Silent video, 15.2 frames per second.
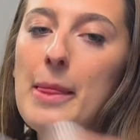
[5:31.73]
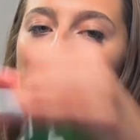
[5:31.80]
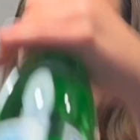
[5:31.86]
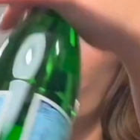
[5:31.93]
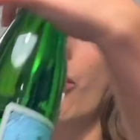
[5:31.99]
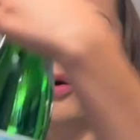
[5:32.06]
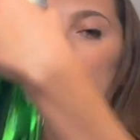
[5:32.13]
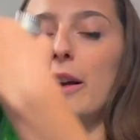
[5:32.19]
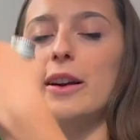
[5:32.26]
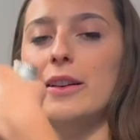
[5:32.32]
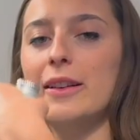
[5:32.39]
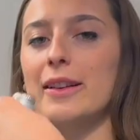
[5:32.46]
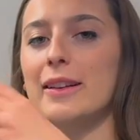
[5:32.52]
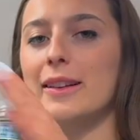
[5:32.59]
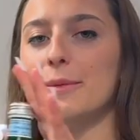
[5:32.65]

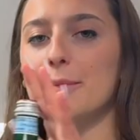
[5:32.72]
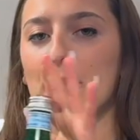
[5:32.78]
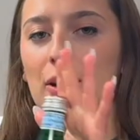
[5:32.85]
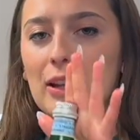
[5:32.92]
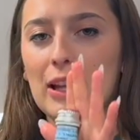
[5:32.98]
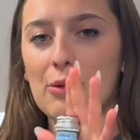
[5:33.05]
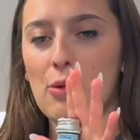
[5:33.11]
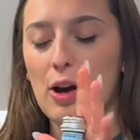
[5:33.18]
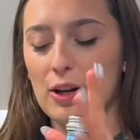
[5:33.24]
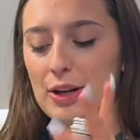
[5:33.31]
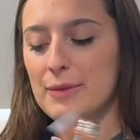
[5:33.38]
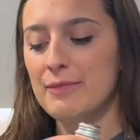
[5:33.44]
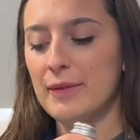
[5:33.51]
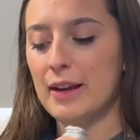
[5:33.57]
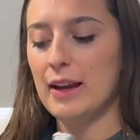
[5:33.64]
or sparkling
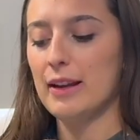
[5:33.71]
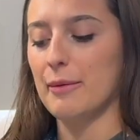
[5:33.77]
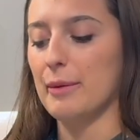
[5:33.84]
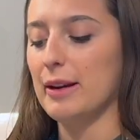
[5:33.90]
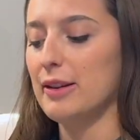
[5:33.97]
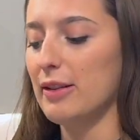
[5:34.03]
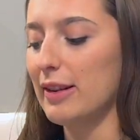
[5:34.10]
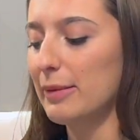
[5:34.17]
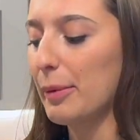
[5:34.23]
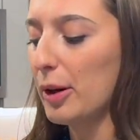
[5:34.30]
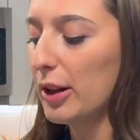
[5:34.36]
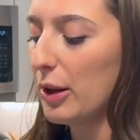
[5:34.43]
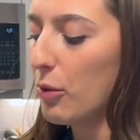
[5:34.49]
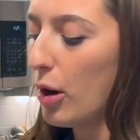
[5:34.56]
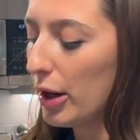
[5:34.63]
water. I'm going to do the
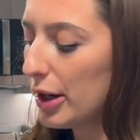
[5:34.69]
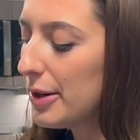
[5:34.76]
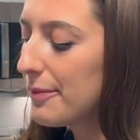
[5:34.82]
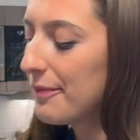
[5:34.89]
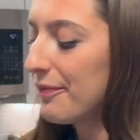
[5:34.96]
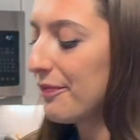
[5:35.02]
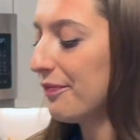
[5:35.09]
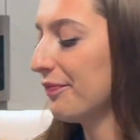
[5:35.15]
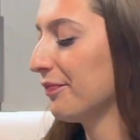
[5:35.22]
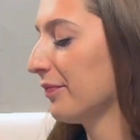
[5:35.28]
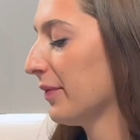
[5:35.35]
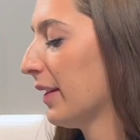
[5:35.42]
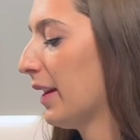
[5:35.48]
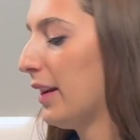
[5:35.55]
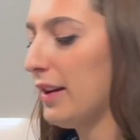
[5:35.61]
sparkling water.
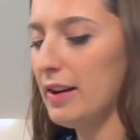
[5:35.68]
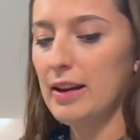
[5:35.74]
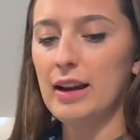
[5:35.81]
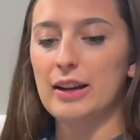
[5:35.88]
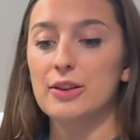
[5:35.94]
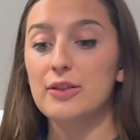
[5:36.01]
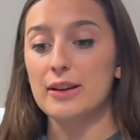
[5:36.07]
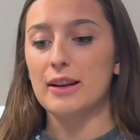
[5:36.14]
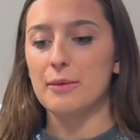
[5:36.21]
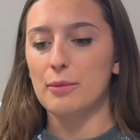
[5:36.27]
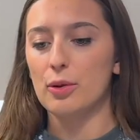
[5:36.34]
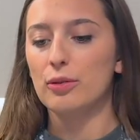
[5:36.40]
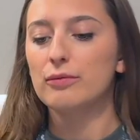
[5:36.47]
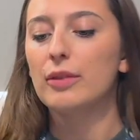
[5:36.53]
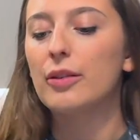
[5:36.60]
I do need a
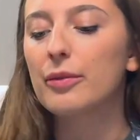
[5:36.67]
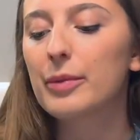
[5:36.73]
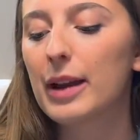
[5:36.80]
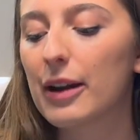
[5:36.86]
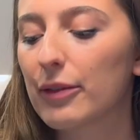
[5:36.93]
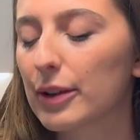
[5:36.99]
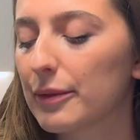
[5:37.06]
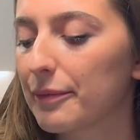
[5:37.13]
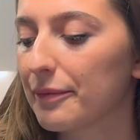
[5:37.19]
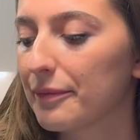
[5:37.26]
bowl. Oh, we have one.